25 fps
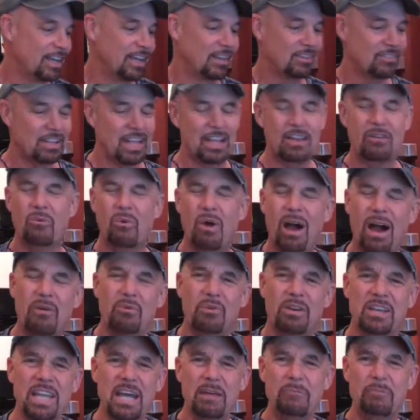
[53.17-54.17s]
it's like,
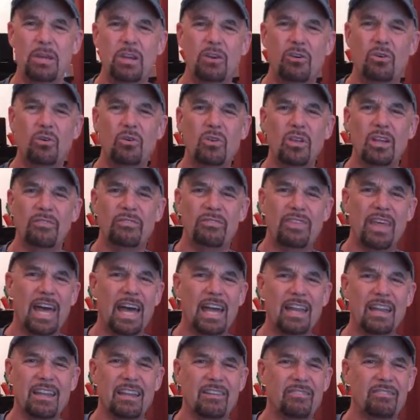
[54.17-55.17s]
wow, wouldn't that be cool if
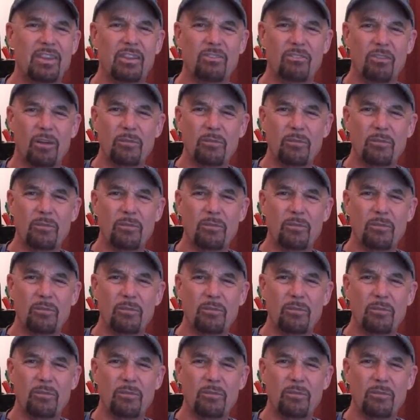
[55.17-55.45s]
the